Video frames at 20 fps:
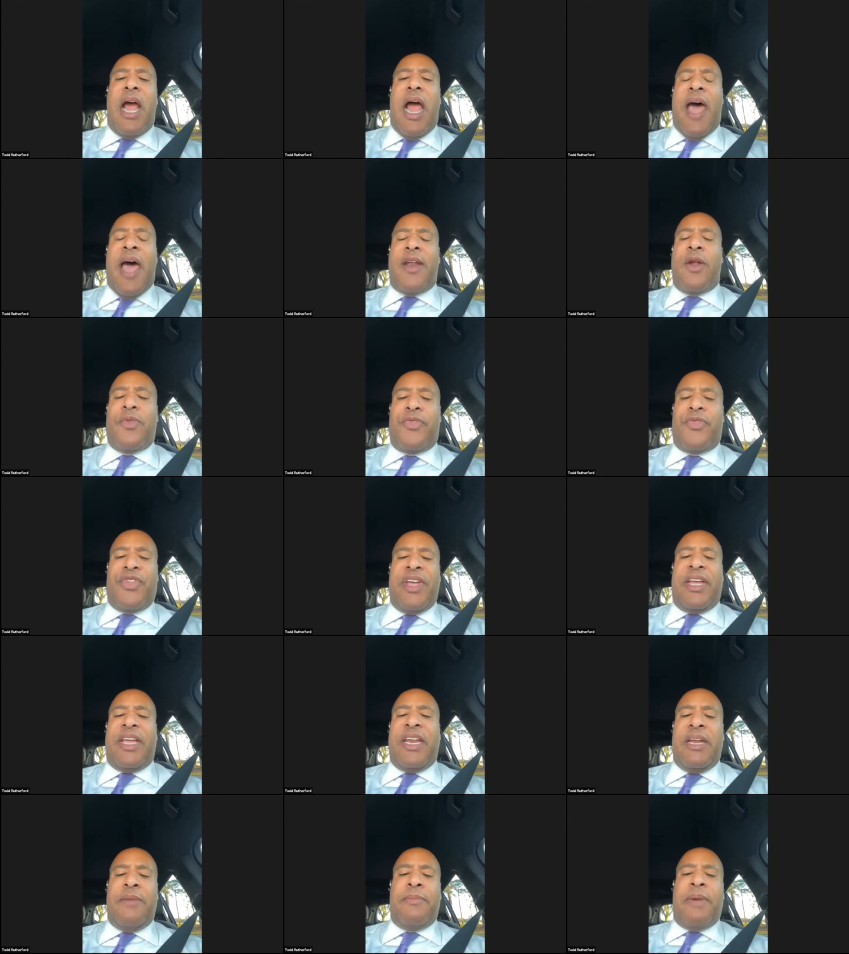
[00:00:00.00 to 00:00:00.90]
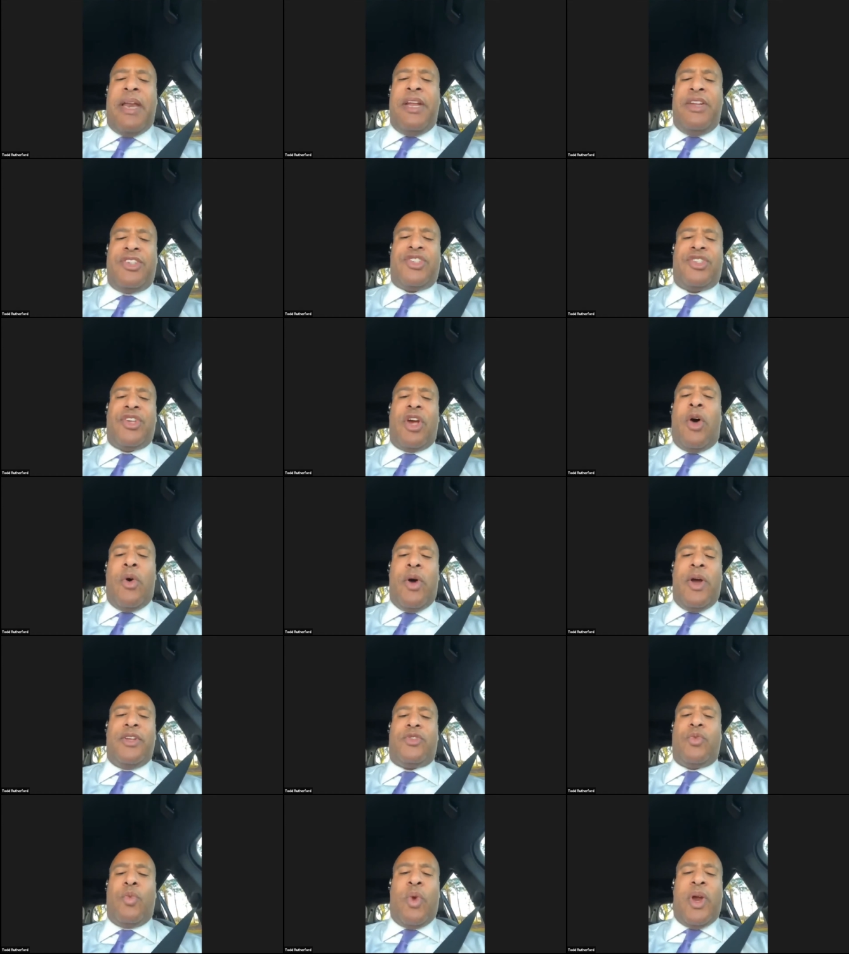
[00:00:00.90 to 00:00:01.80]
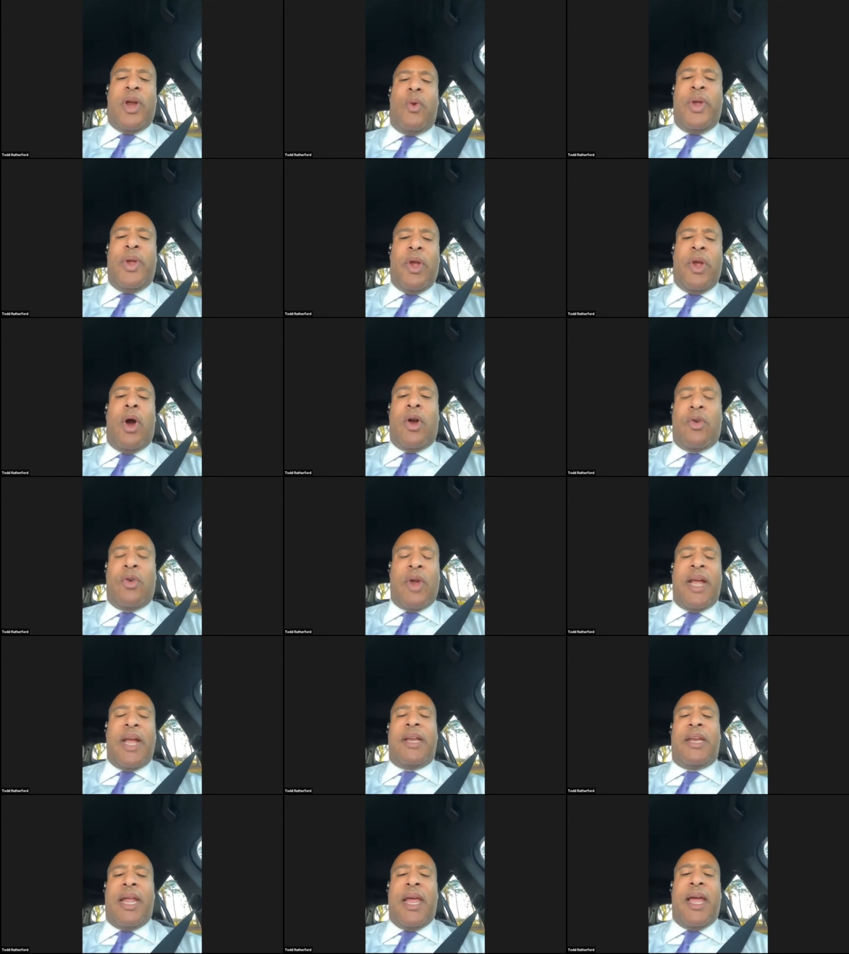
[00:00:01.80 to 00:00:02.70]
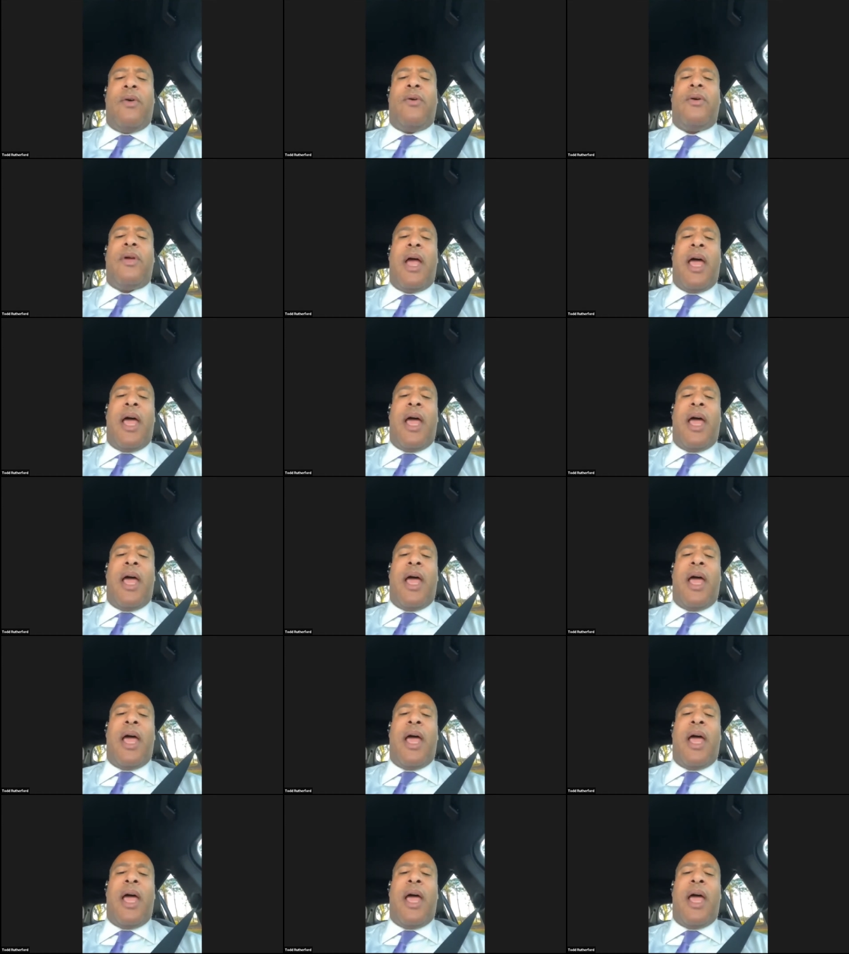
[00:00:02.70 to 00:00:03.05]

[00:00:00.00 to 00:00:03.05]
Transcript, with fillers: I don't think anybody saw us where we are right now.